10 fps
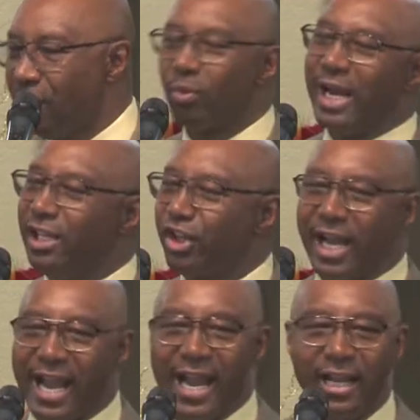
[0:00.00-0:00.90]
Raise your
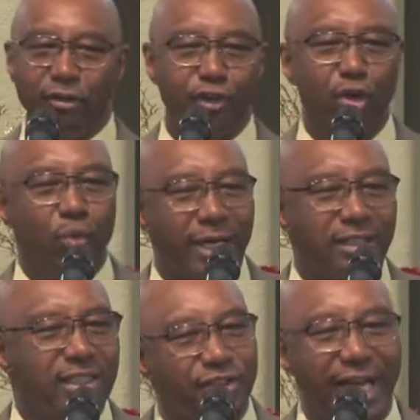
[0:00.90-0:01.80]
hand if you're
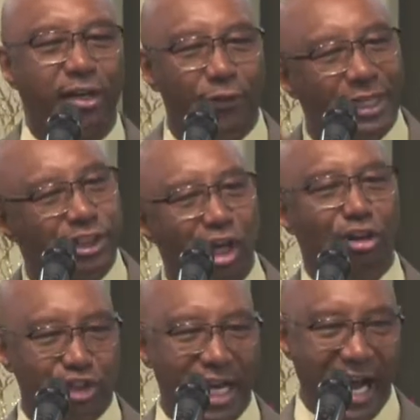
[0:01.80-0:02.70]
willing to sacrifice
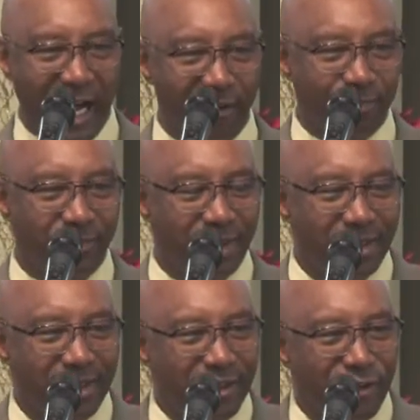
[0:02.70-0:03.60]
your child
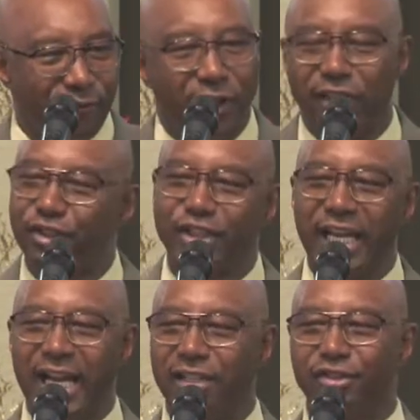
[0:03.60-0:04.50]
for the
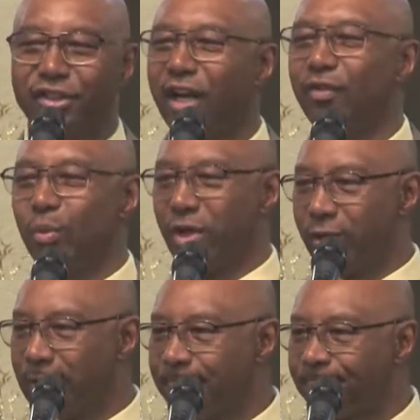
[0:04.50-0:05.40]
sins of the
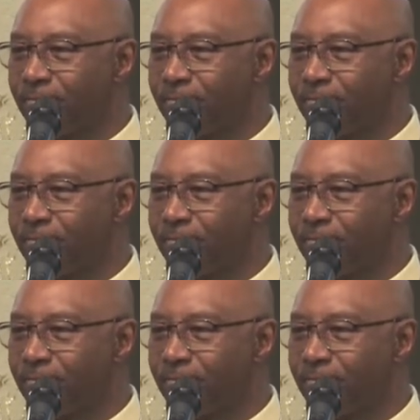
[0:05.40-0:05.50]
world.